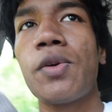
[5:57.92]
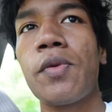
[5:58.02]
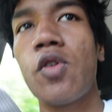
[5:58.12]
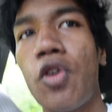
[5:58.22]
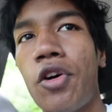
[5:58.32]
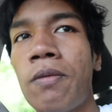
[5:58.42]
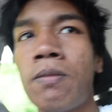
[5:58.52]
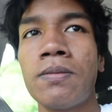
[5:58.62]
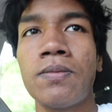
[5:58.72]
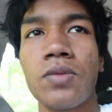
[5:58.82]
gonna be cool.
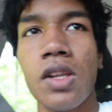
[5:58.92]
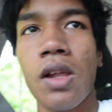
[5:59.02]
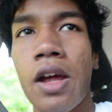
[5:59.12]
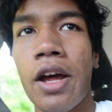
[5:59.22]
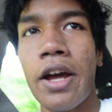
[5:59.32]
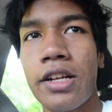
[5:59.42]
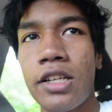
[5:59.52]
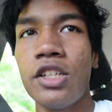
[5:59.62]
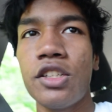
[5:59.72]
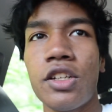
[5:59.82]
I
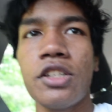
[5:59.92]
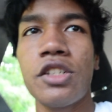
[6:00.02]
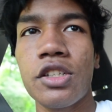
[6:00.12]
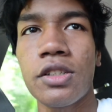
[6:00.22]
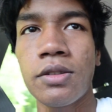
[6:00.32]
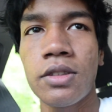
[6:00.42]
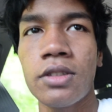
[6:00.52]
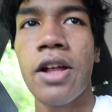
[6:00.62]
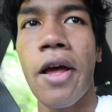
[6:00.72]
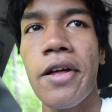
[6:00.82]
didn't eat lunch.
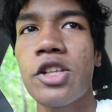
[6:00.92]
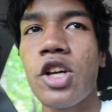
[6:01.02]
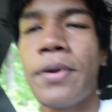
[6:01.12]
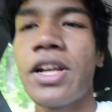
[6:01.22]
It's all my